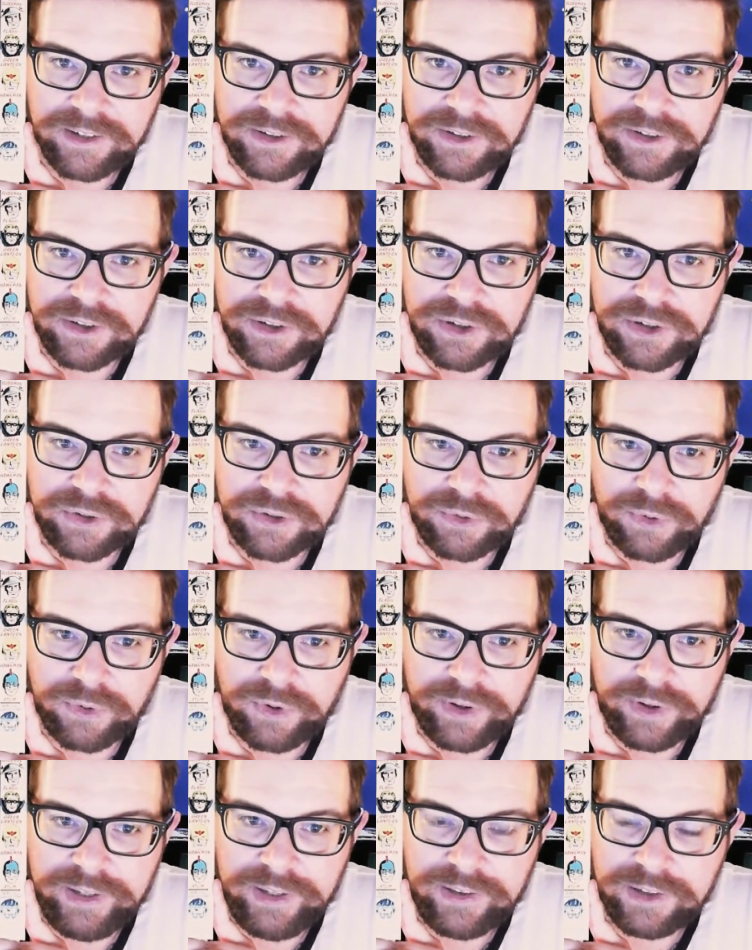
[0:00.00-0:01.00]

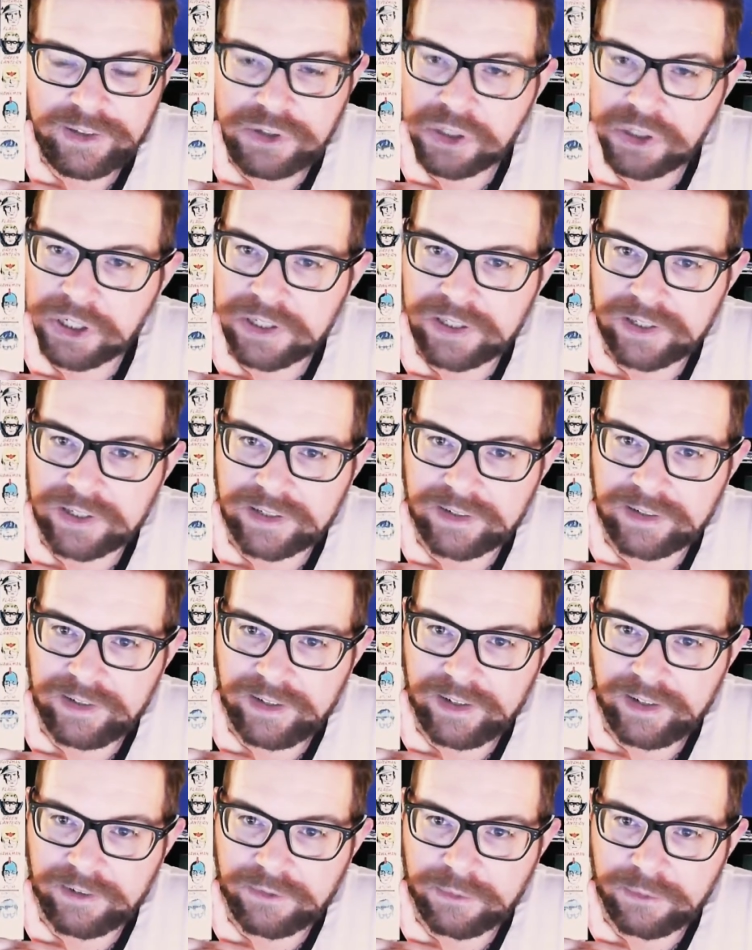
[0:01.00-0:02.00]
destroying the Justice
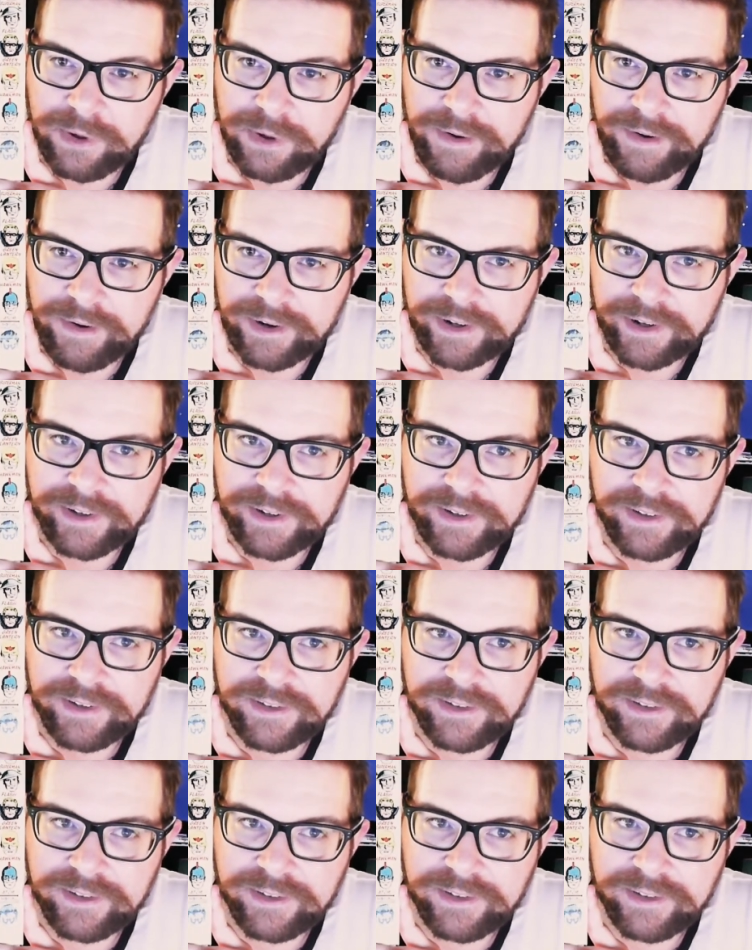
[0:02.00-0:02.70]
League of America.